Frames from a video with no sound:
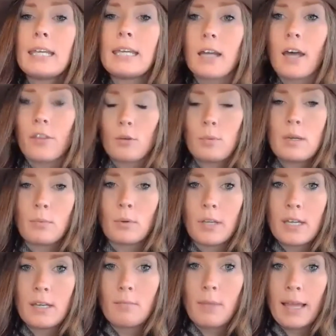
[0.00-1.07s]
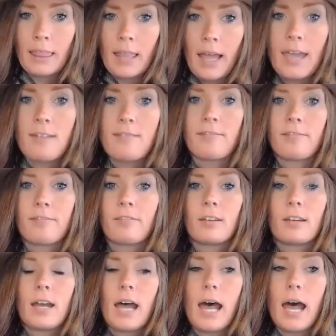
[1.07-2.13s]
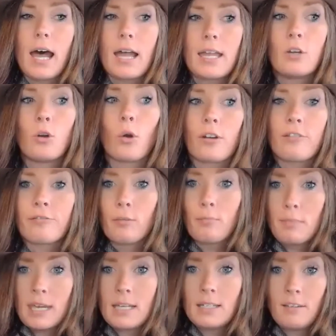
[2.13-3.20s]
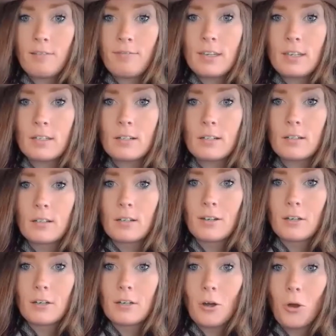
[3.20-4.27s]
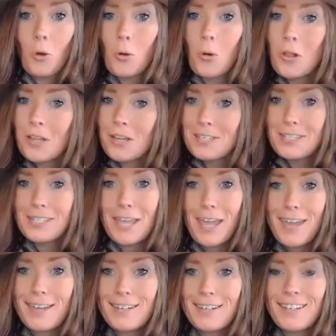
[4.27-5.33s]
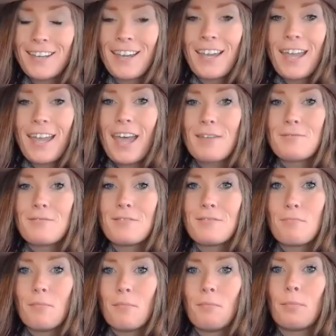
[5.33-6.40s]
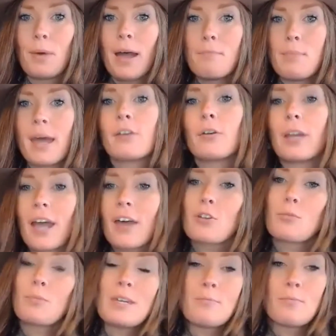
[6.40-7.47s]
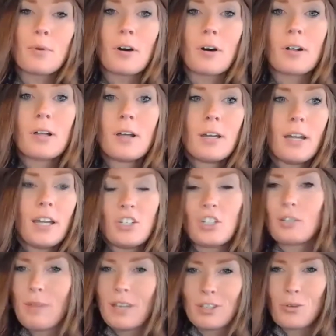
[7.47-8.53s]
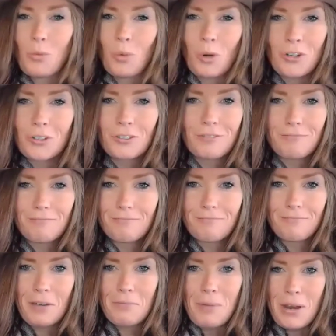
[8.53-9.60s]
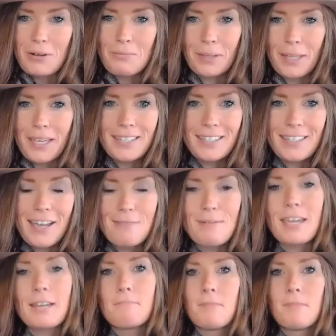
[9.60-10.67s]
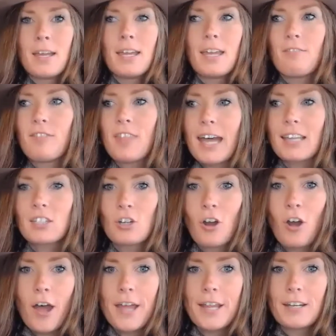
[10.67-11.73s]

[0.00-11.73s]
other people in my life in order for me to feel whole and sane. And by bettering other people, it just makes the world a better place. I mean, if that's not